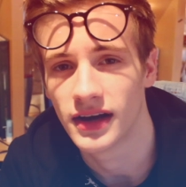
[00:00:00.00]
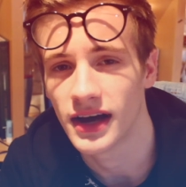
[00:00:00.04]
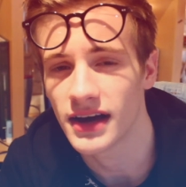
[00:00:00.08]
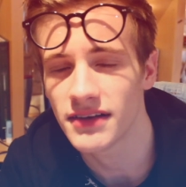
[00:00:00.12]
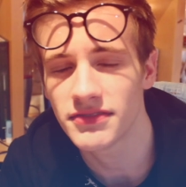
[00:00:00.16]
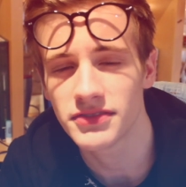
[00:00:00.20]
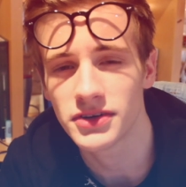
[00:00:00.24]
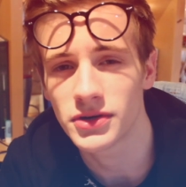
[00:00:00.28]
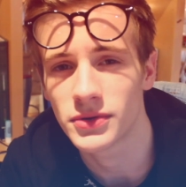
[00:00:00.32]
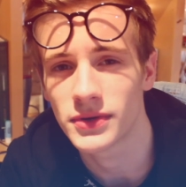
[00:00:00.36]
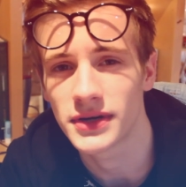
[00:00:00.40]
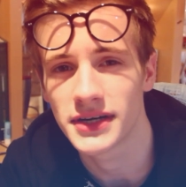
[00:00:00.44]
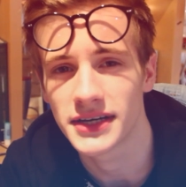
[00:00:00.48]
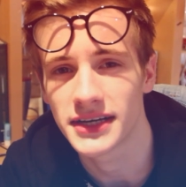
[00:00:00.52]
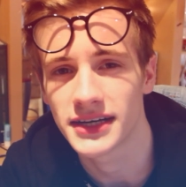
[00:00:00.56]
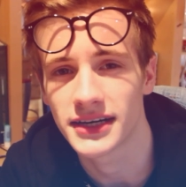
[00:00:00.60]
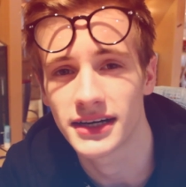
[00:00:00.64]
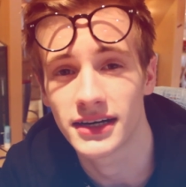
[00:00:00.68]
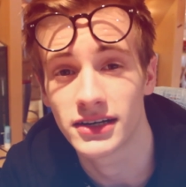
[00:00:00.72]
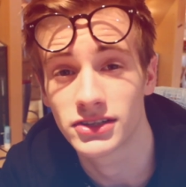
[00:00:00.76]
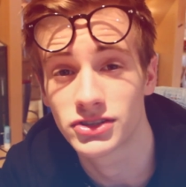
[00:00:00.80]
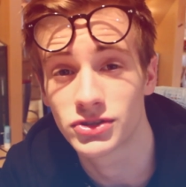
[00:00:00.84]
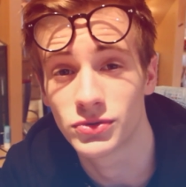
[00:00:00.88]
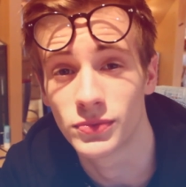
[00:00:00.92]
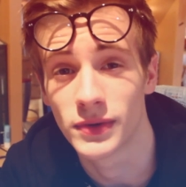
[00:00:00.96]
I have no idea
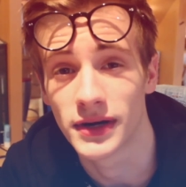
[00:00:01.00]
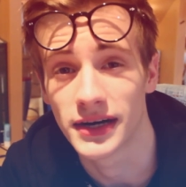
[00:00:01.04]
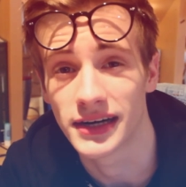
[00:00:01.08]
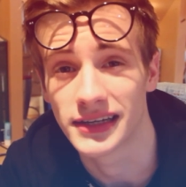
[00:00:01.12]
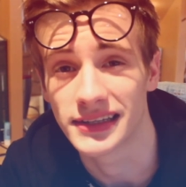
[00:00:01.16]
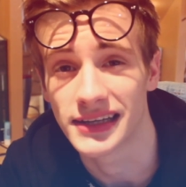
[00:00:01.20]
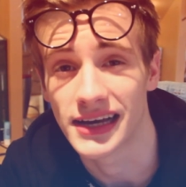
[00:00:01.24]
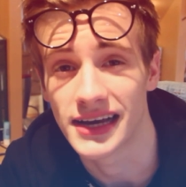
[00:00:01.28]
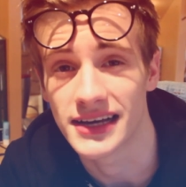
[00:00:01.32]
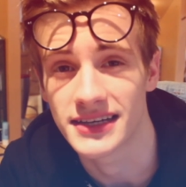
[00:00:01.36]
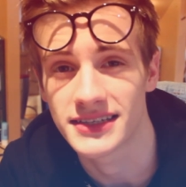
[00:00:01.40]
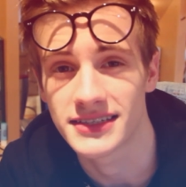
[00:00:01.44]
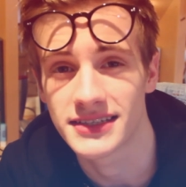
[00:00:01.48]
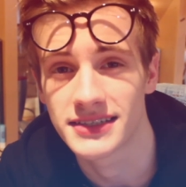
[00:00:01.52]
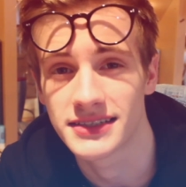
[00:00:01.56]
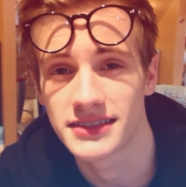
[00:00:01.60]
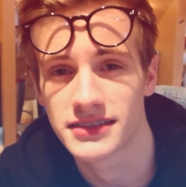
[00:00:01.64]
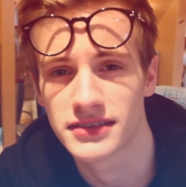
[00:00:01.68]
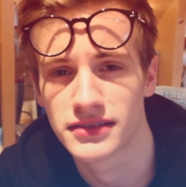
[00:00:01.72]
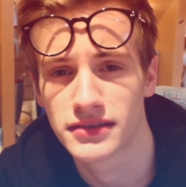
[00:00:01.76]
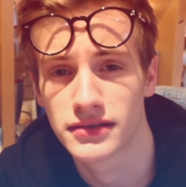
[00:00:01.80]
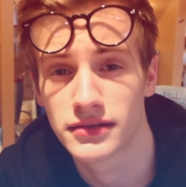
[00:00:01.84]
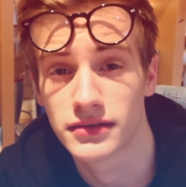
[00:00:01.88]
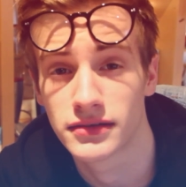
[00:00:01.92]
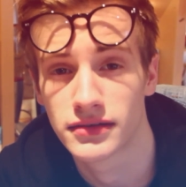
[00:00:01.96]
how to wear
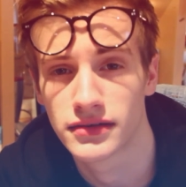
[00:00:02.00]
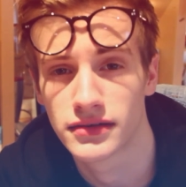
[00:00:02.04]
glasses.